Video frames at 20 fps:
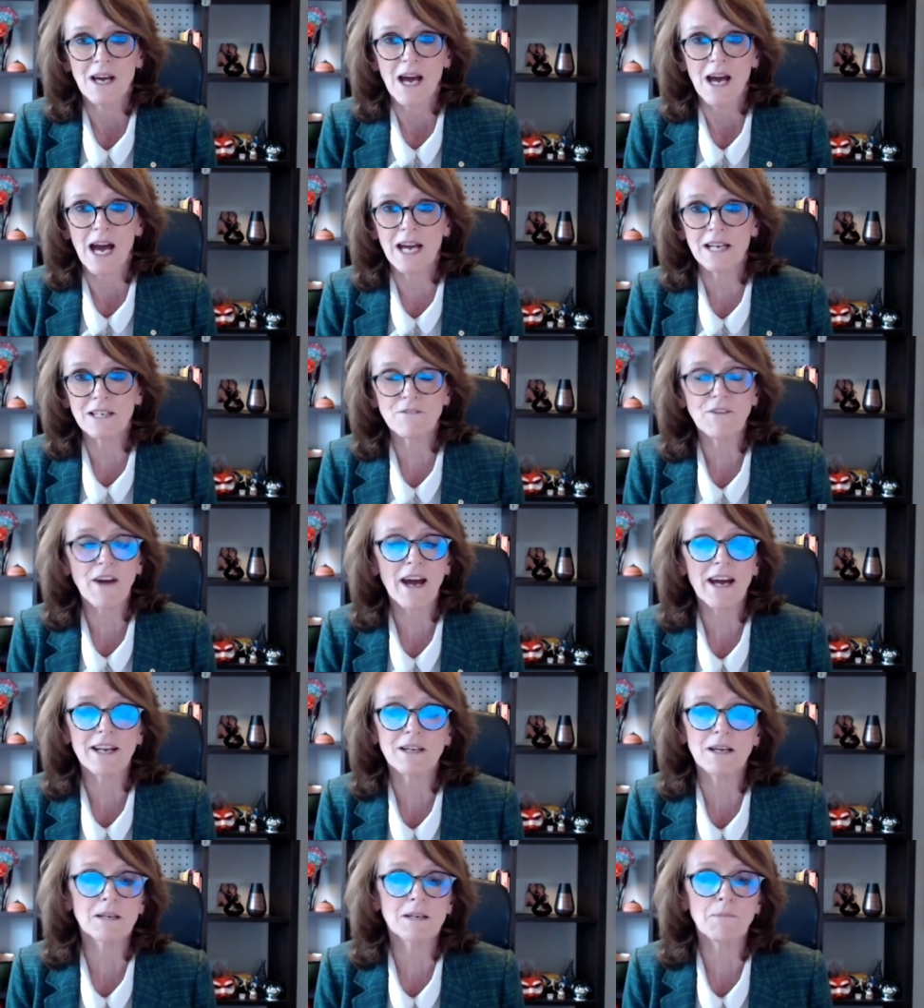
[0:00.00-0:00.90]
And I've had
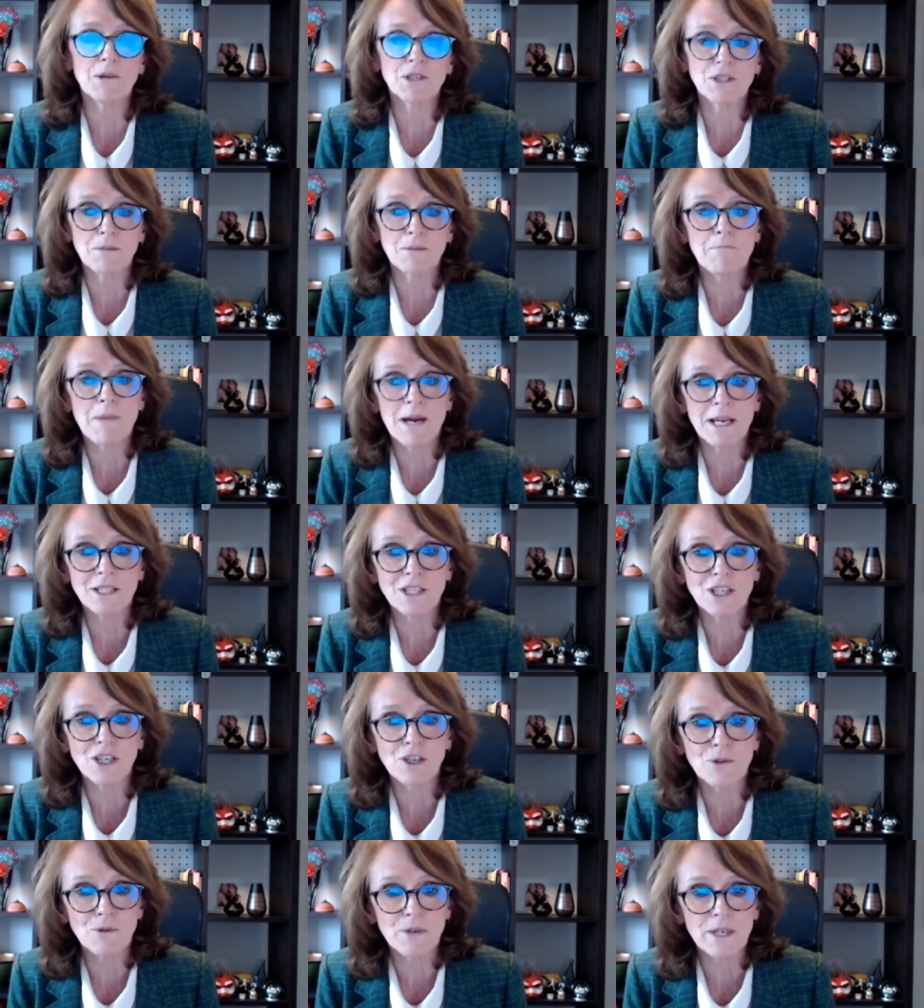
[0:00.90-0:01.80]
an most amazing
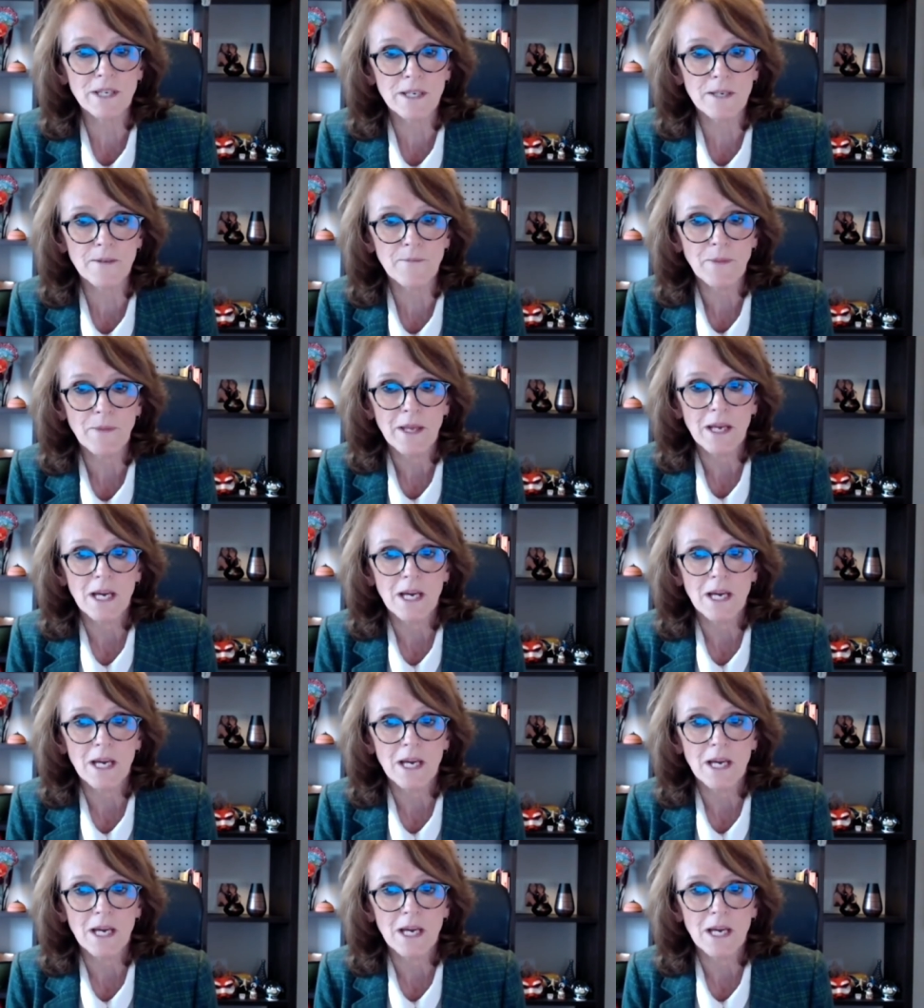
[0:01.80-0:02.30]
career.